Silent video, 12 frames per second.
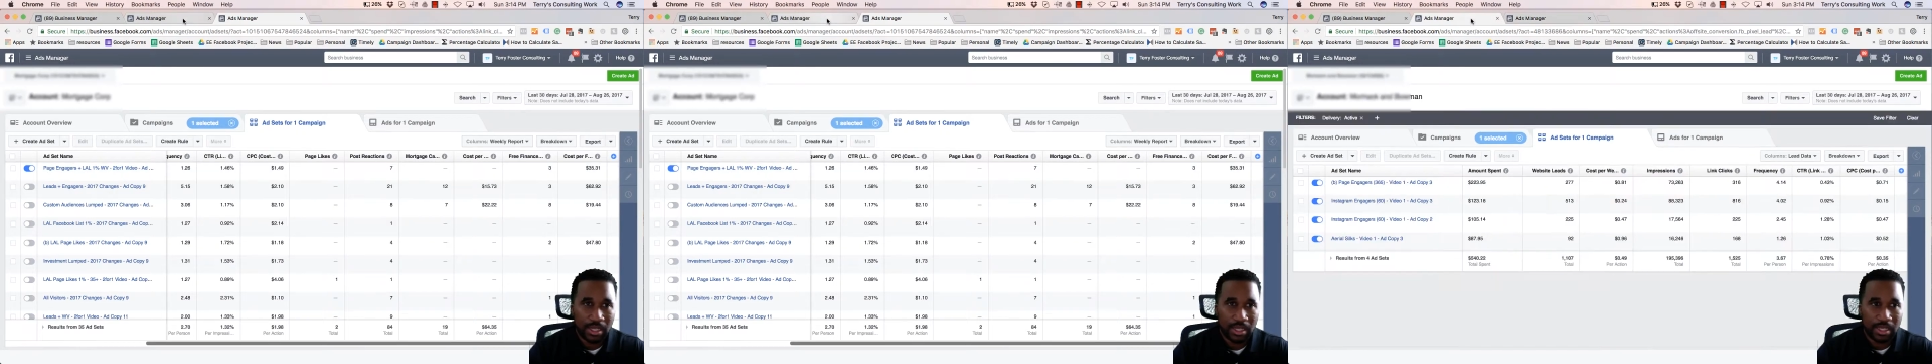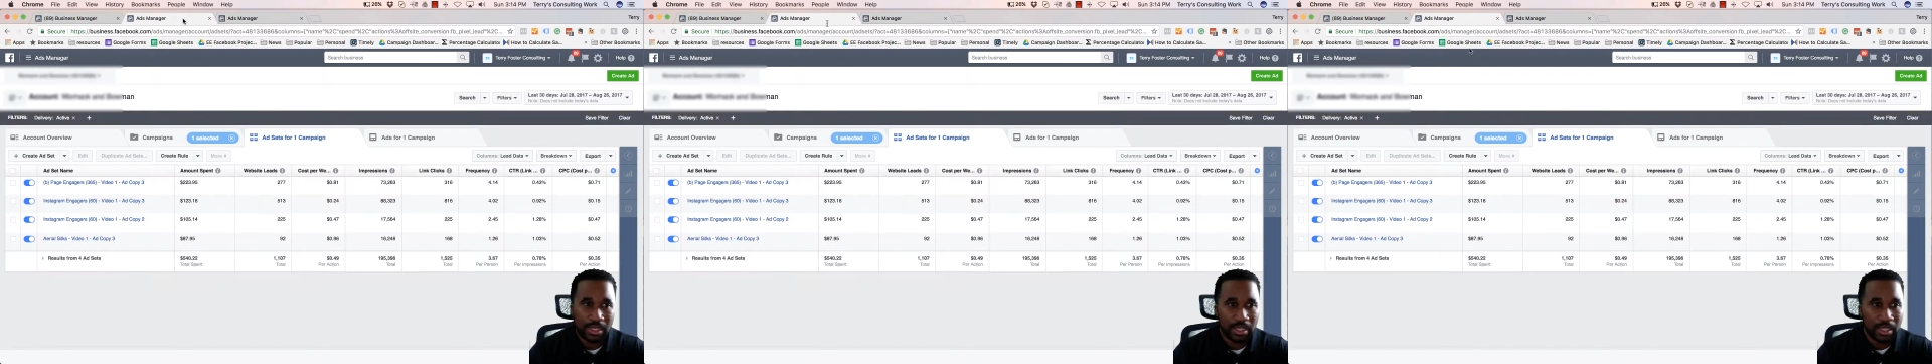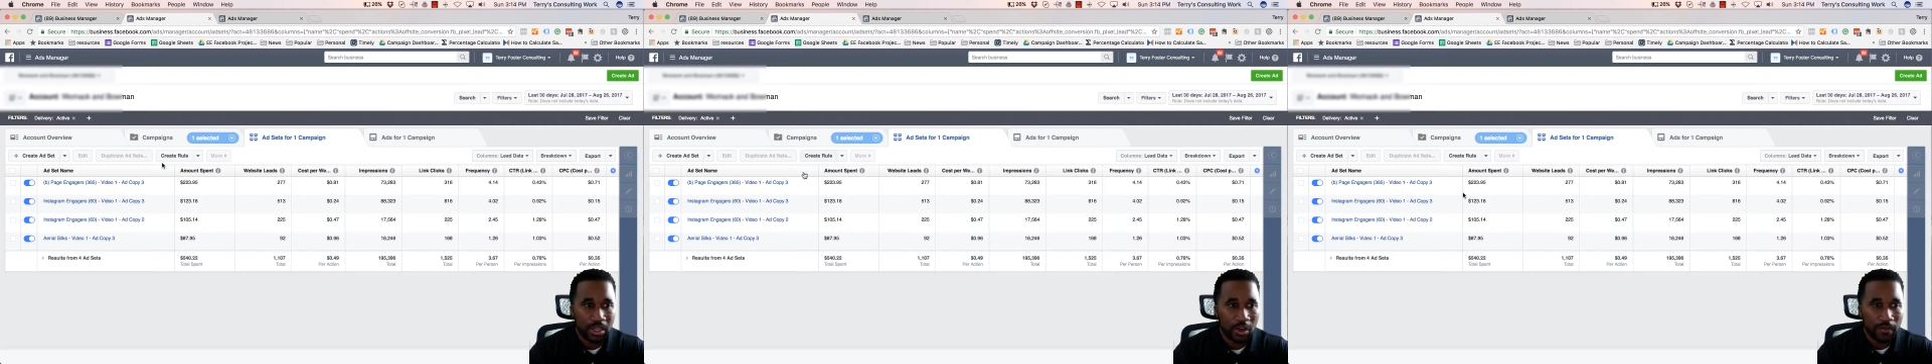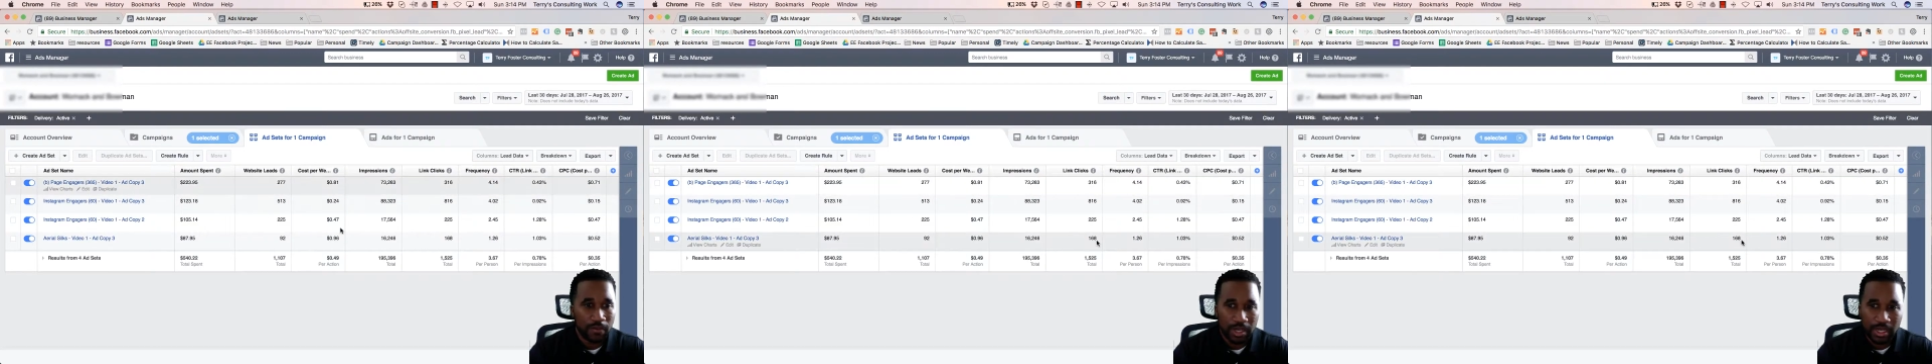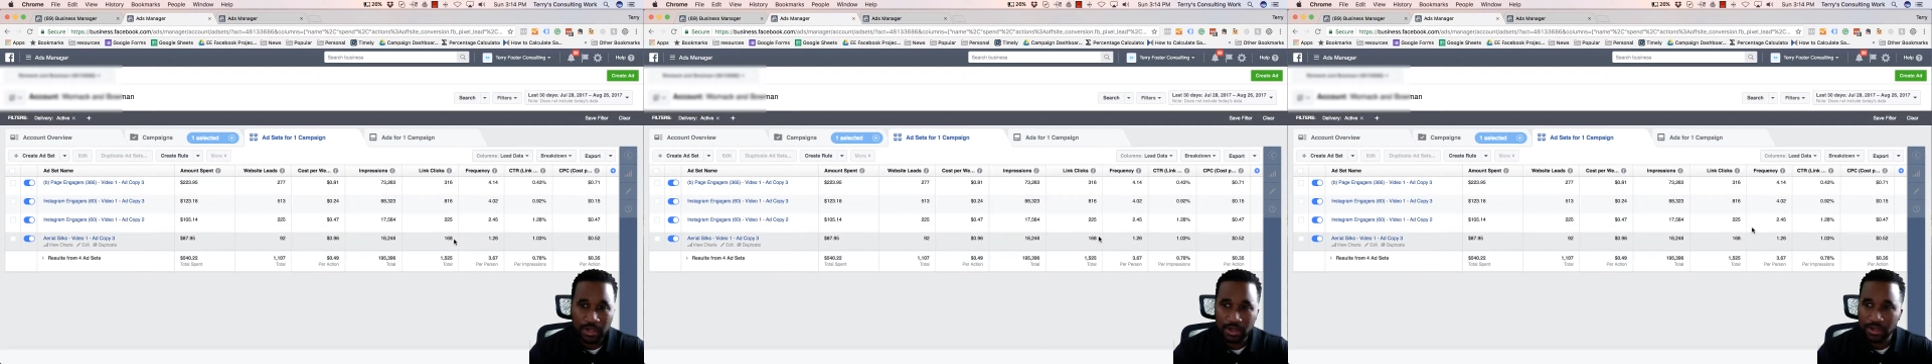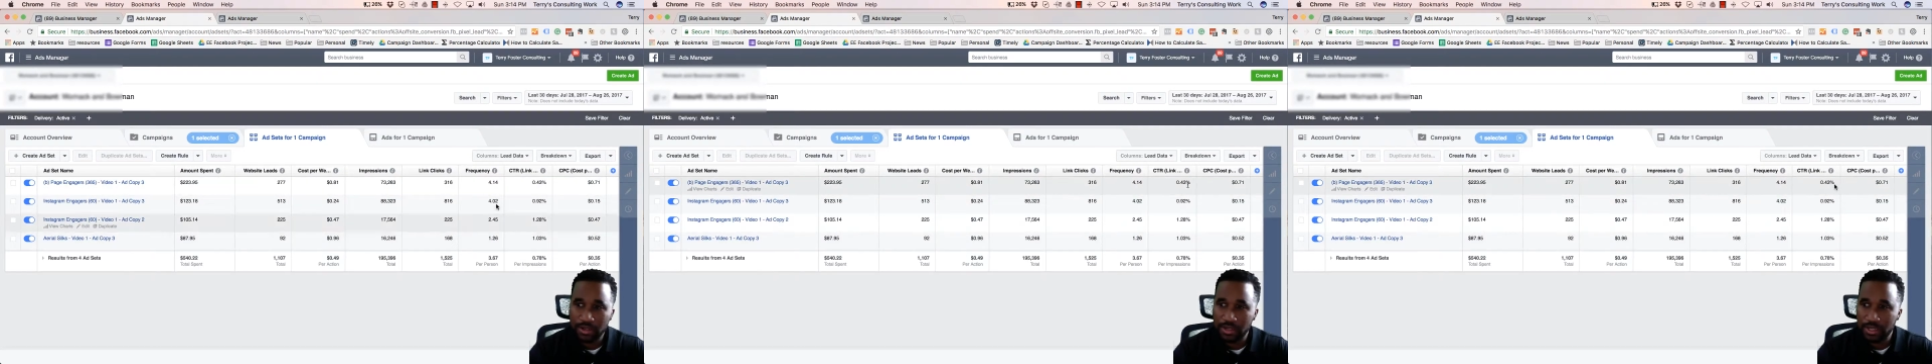such as over
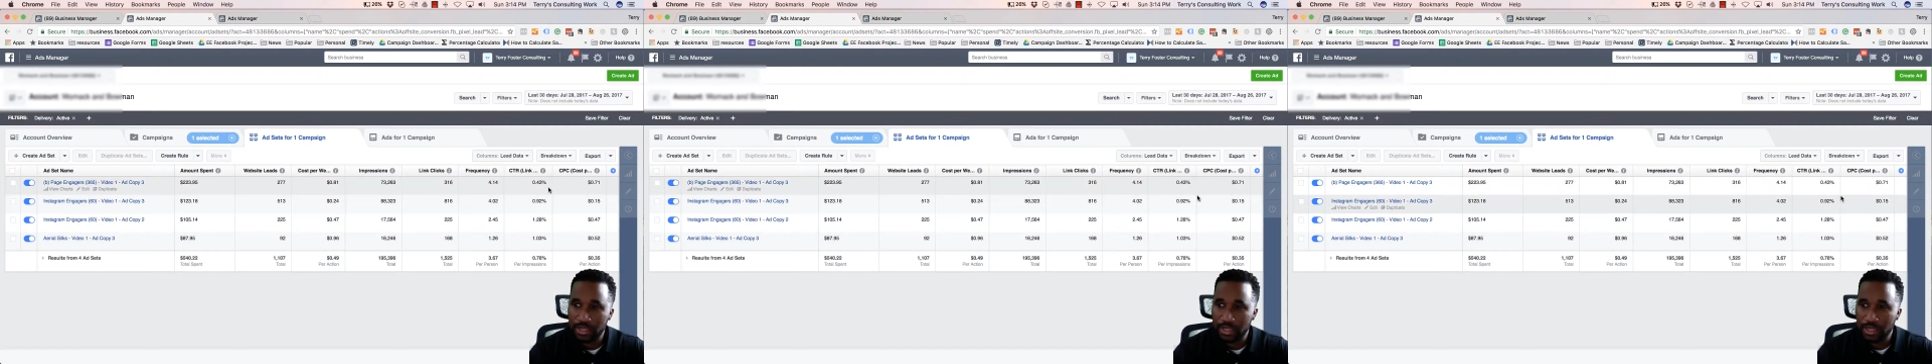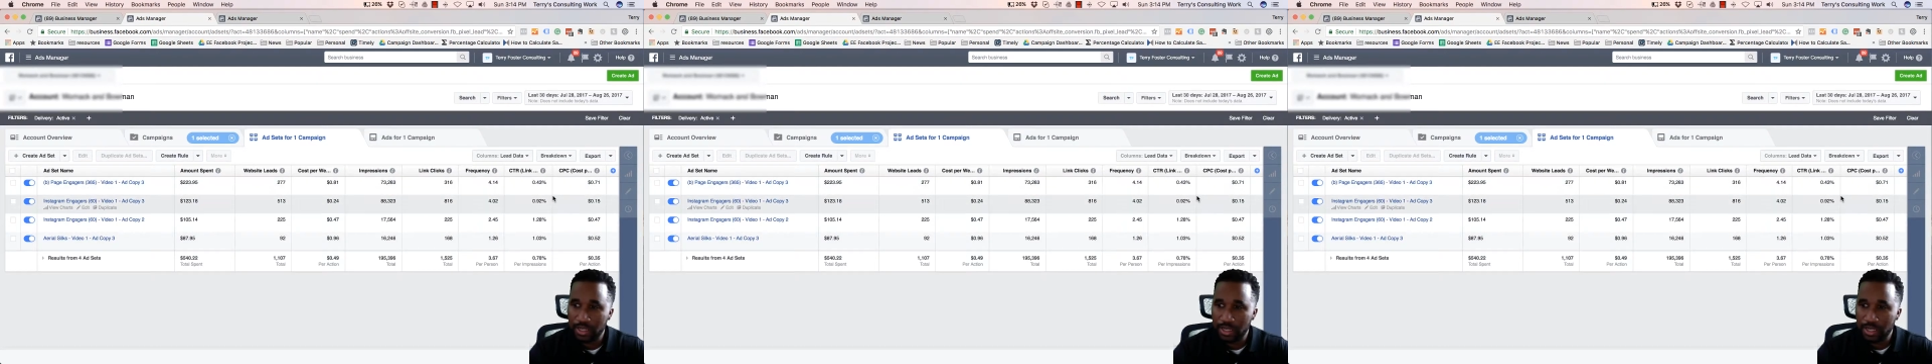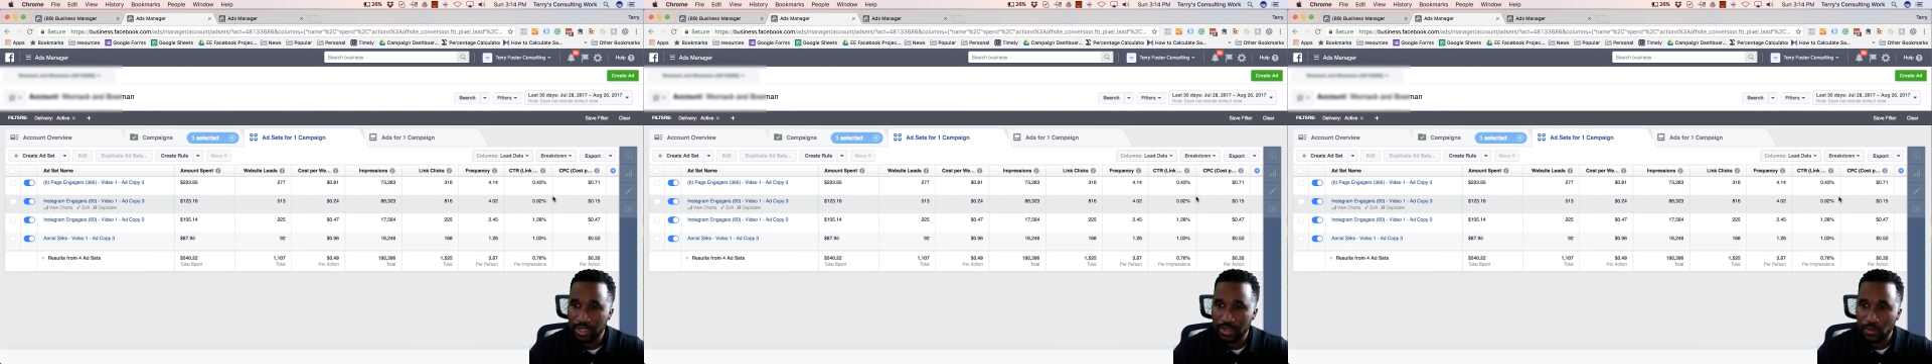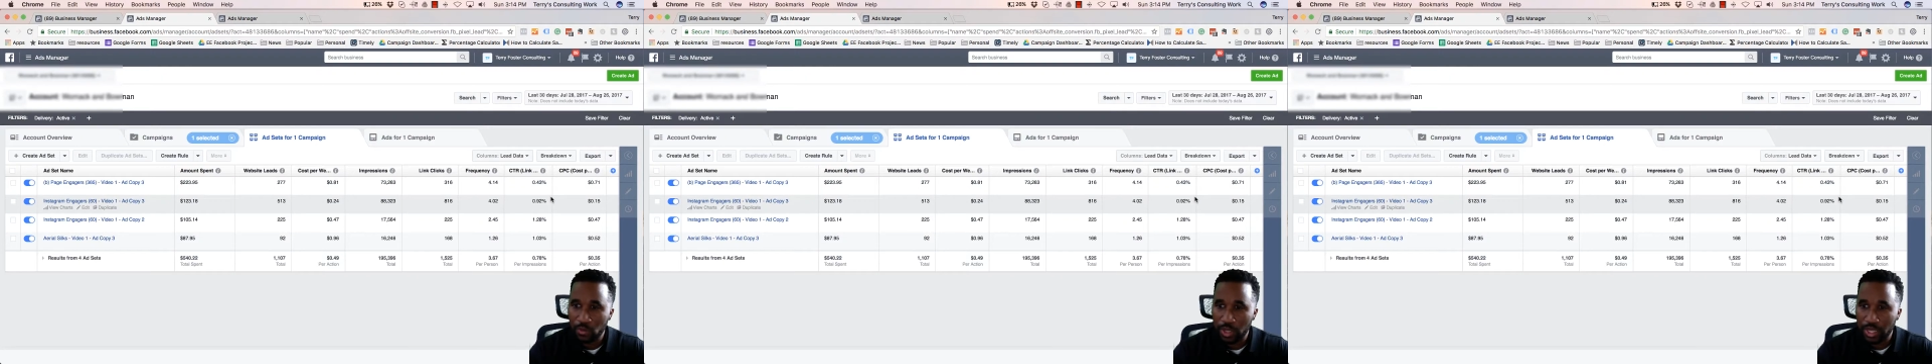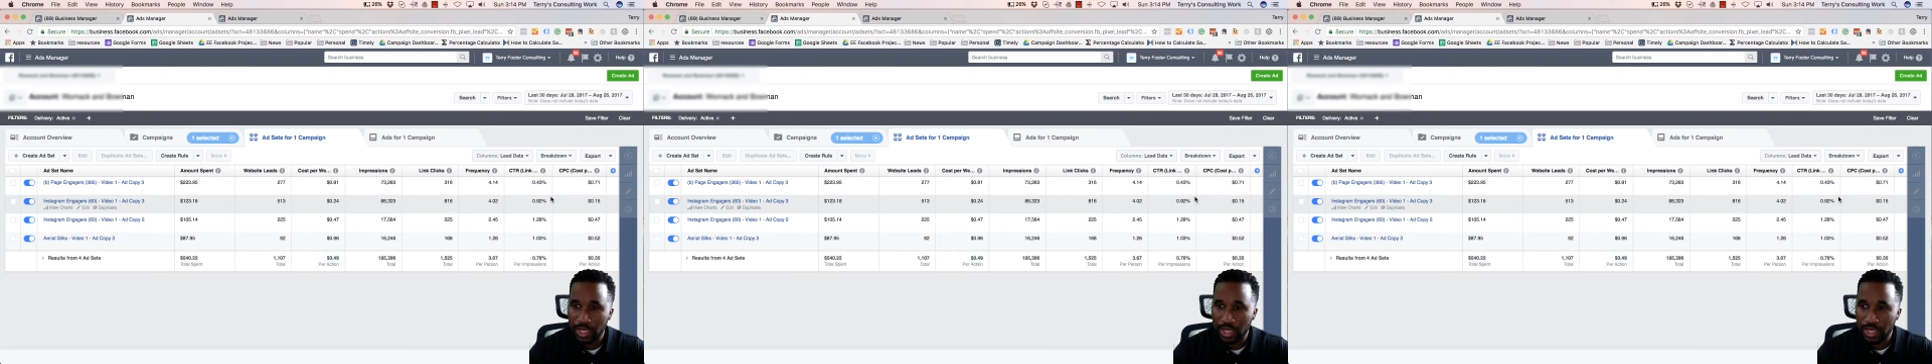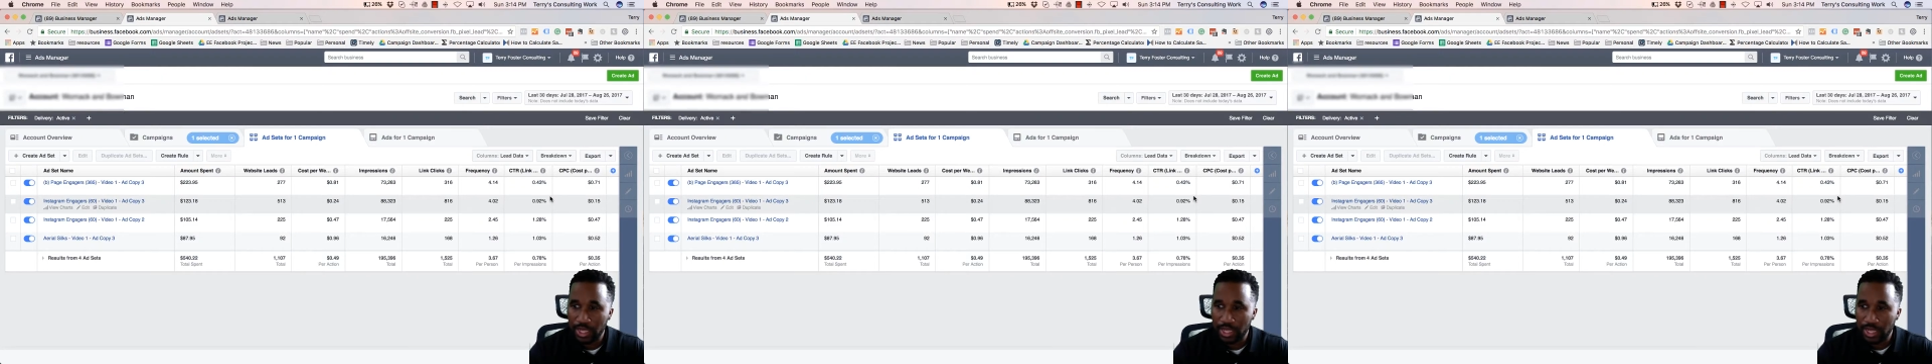here.
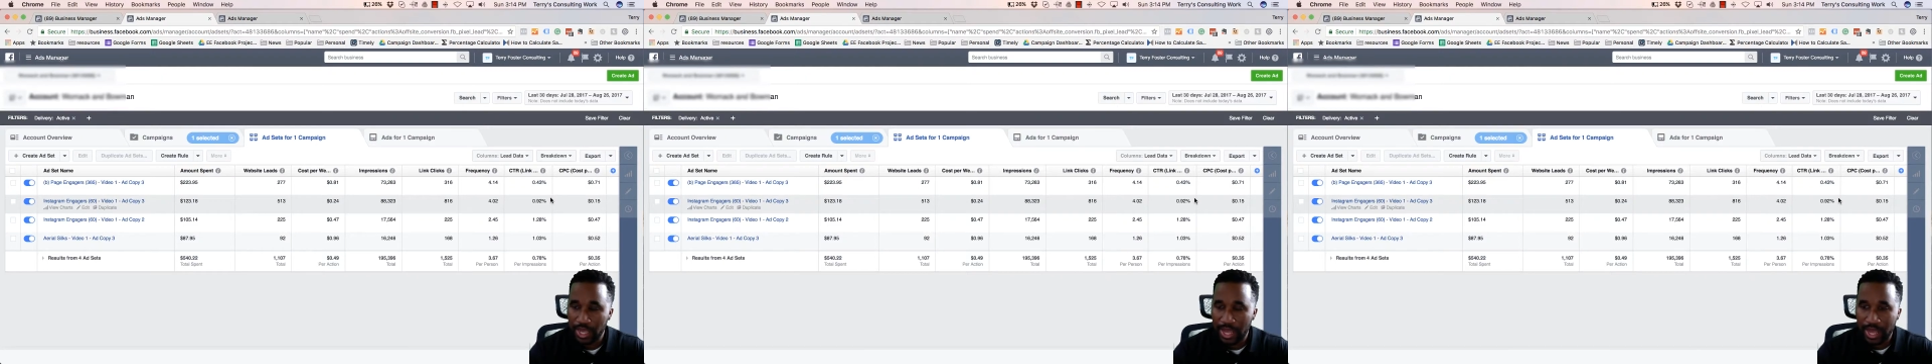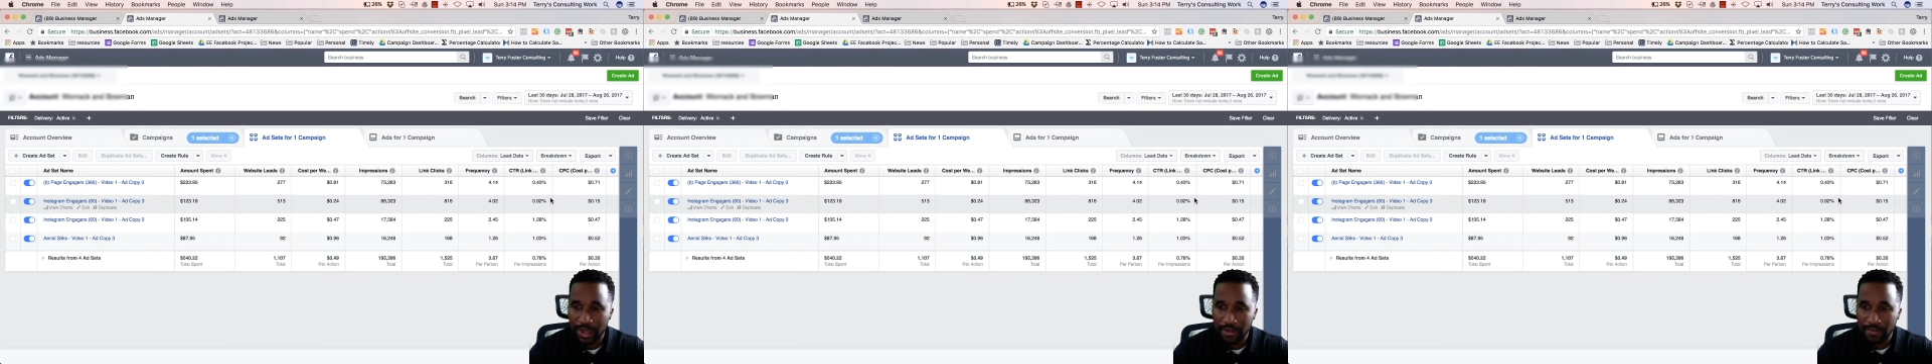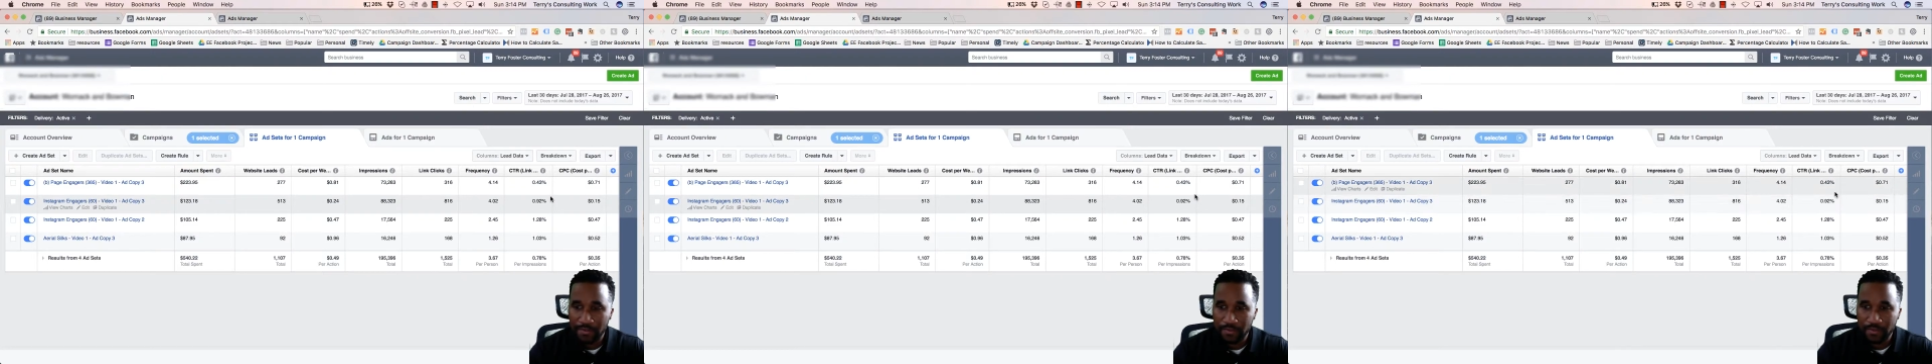We have,